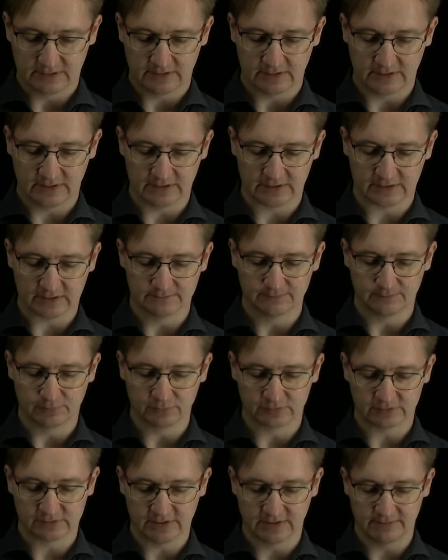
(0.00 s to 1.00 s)
I can
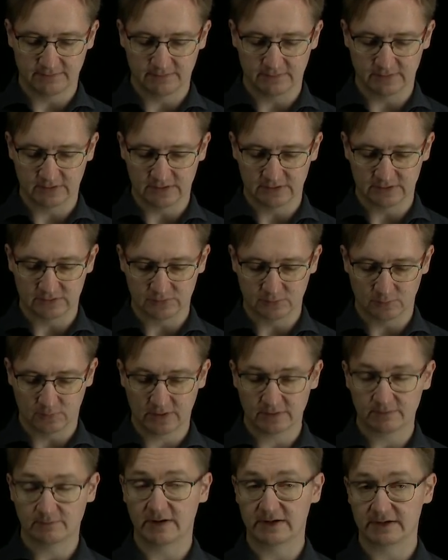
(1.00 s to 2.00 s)
put them into
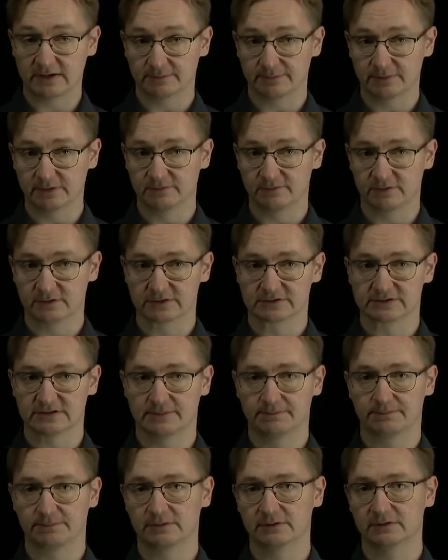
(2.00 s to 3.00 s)
one variable, for
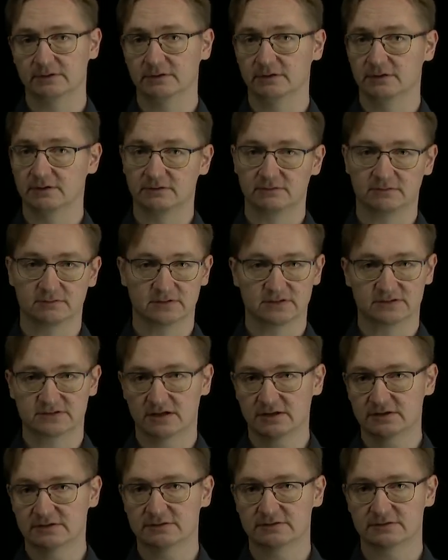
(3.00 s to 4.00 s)
example,
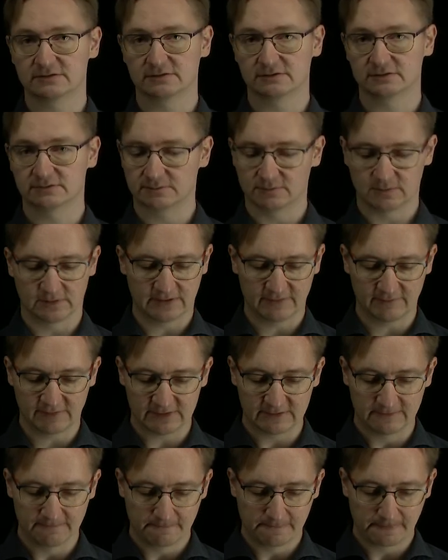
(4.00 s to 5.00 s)
results or
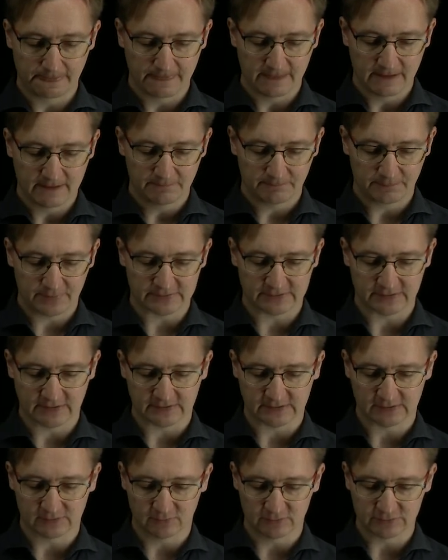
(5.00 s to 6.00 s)
whatever, but I
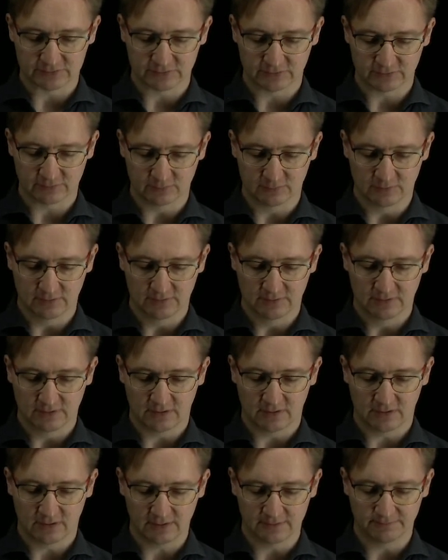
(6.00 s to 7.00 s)
can also
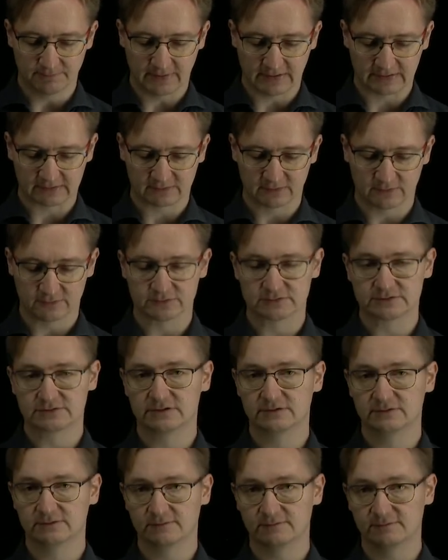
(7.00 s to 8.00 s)
unpack those
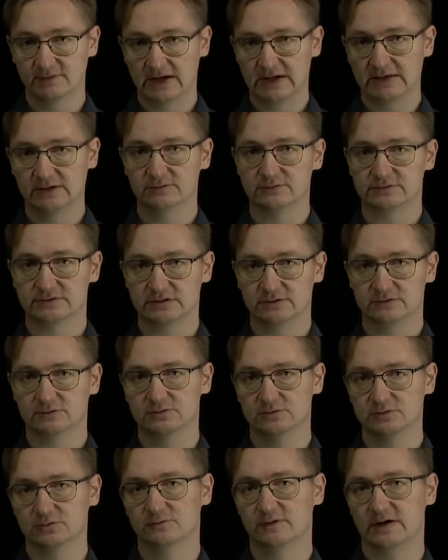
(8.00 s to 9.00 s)
values into
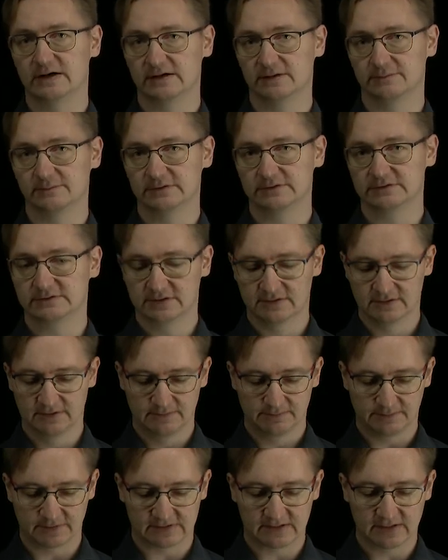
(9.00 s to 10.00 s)
2 variables.
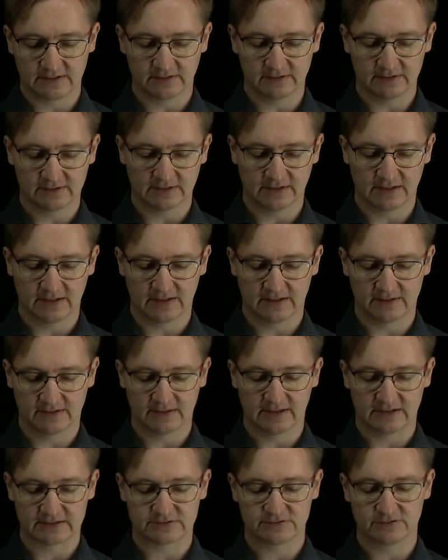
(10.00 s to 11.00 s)
But then I
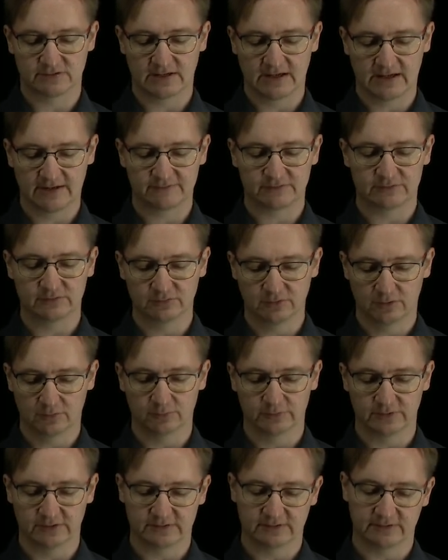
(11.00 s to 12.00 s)
actually have to know
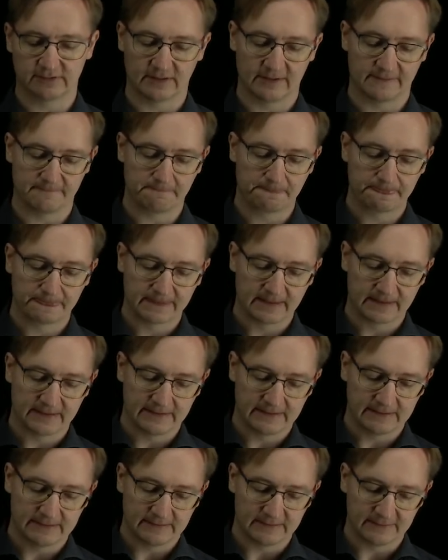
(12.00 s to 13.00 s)
that the
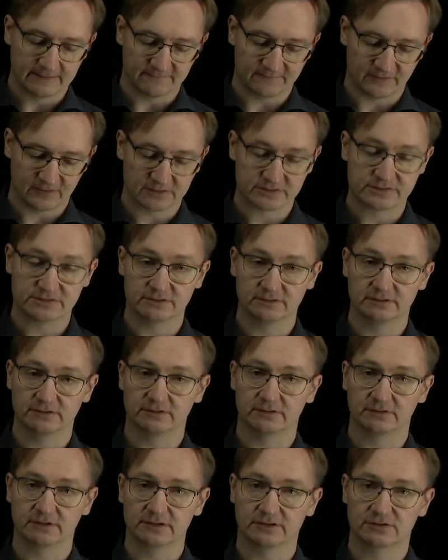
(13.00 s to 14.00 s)
function
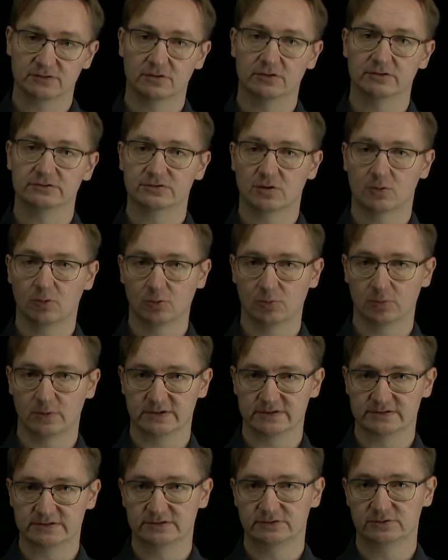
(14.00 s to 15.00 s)
returns
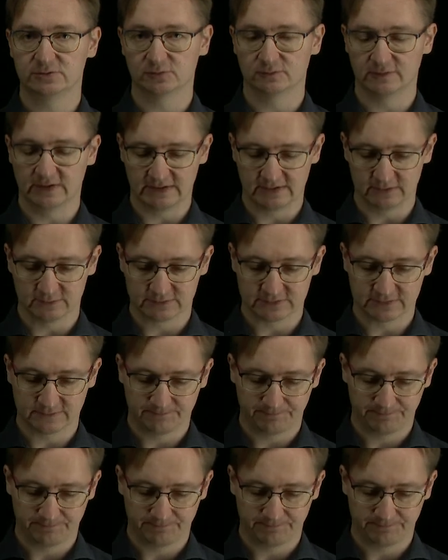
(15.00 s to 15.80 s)
always 2 values.